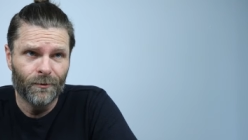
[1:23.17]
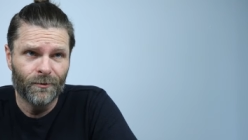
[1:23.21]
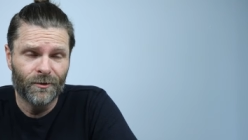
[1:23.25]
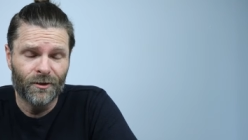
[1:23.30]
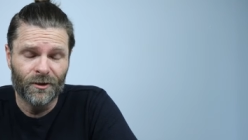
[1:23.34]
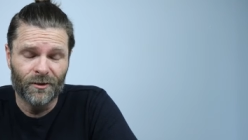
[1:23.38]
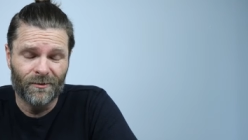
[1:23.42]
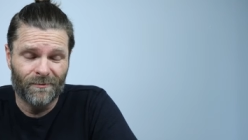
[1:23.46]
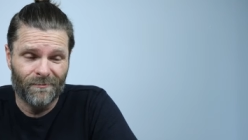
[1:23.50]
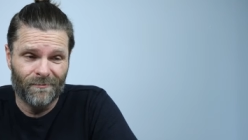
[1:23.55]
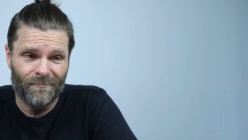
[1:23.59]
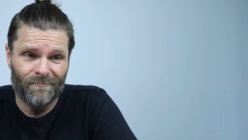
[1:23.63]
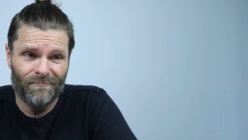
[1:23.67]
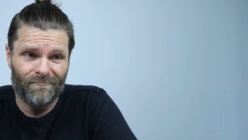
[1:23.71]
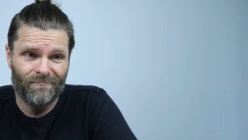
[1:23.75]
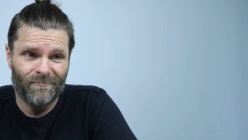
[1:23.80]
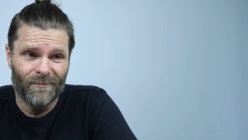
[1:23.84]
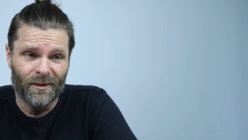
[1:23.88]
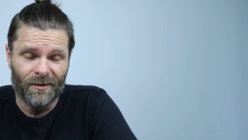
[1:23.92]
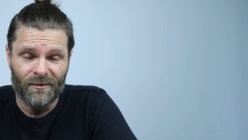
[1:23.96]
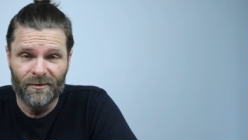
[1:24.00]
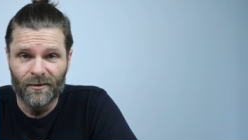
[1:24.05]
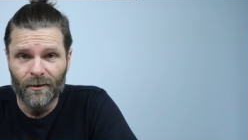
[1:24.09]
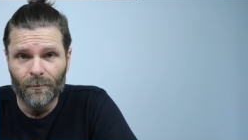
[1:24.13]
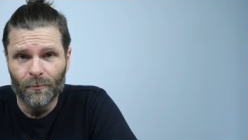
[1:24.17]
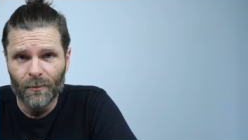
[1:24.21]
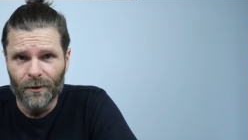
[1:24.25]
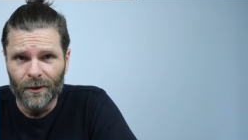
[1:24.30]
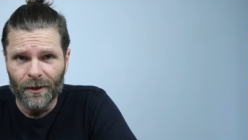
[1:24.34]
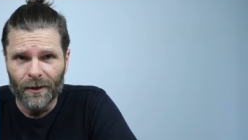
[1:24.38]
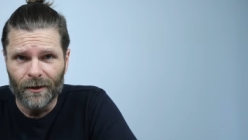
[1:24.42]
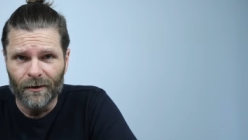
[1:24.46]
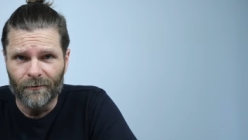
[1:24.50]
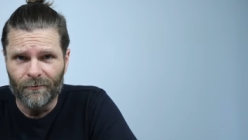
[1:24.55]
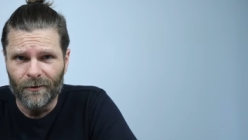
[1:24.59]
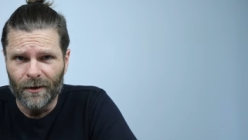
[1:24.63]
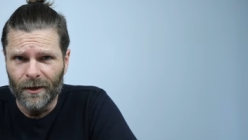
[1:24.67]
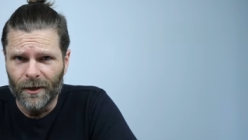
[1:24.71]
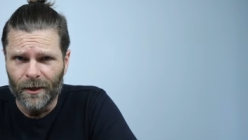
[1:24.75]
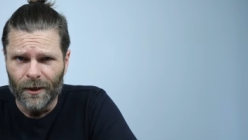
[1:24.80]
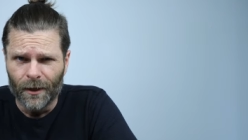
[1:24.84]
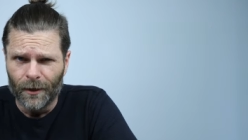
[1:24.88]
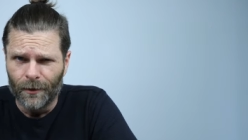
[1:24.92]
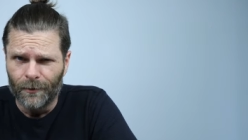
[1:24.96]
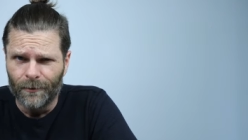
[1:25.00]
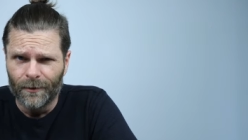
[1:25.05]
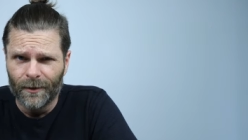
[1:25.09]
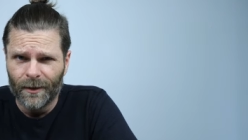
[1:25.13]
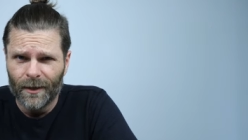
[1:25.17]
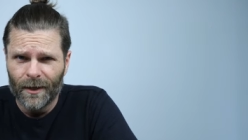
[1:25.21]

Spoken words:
just assembling the video